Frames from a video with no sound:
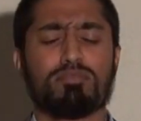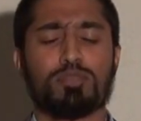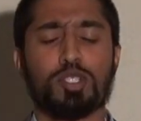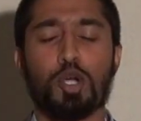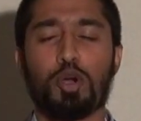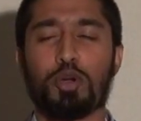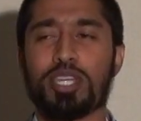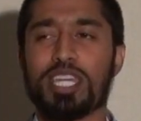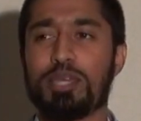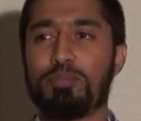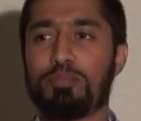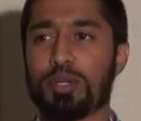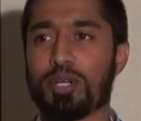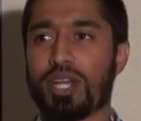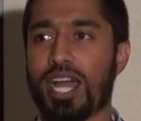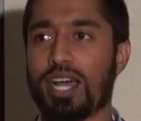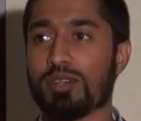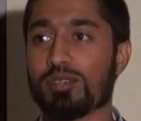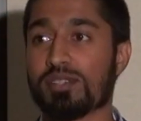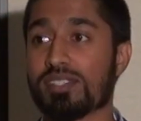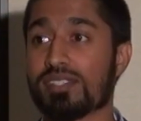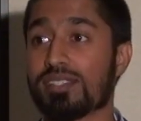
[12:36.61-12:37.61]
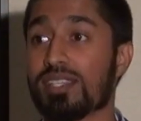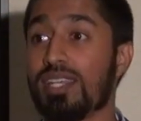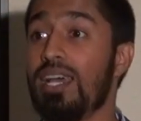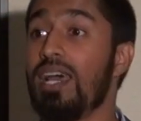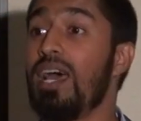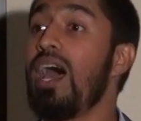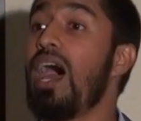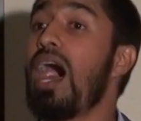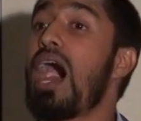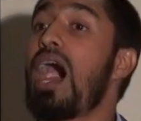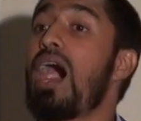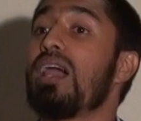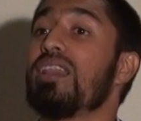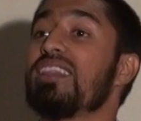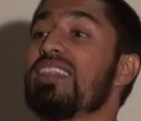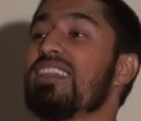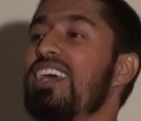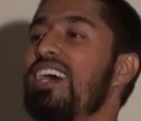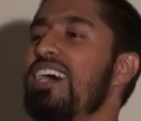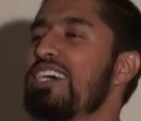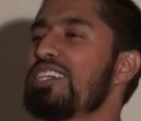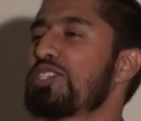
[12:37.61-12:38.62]
Go keep your house.
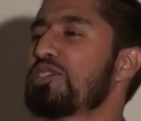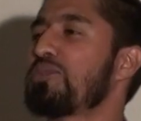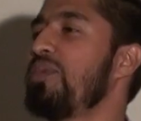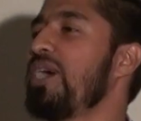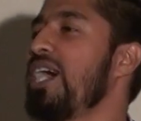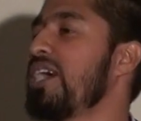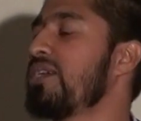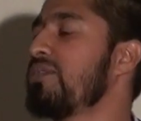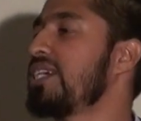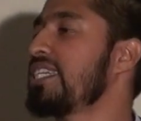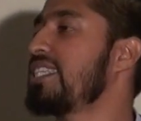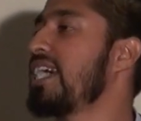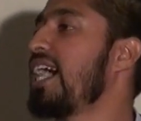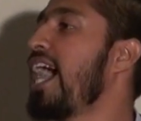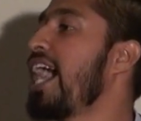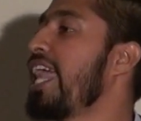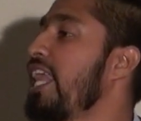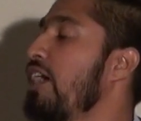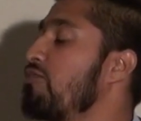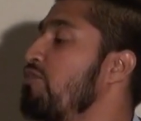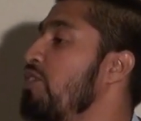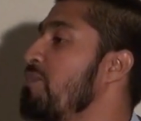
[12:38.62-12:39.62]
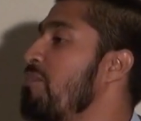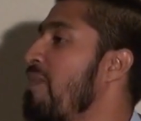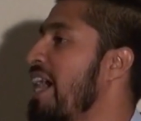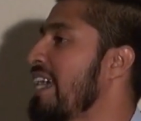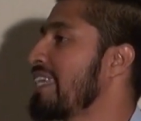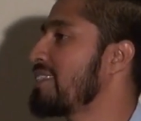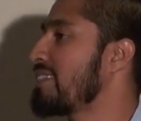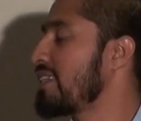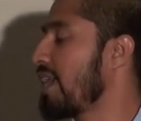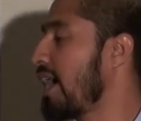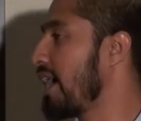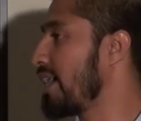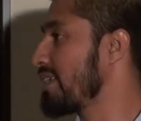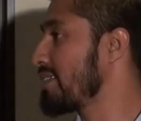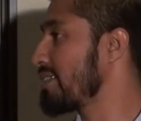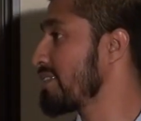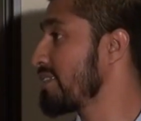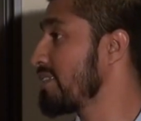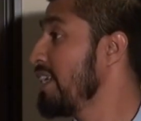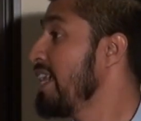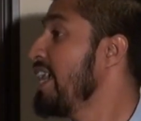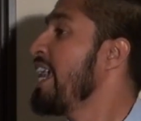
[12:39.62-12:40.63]
Allah subhanahu wa ta'ala reminds
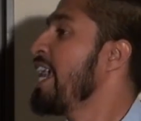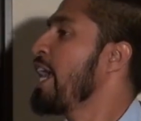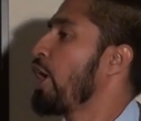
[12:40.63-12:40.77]
us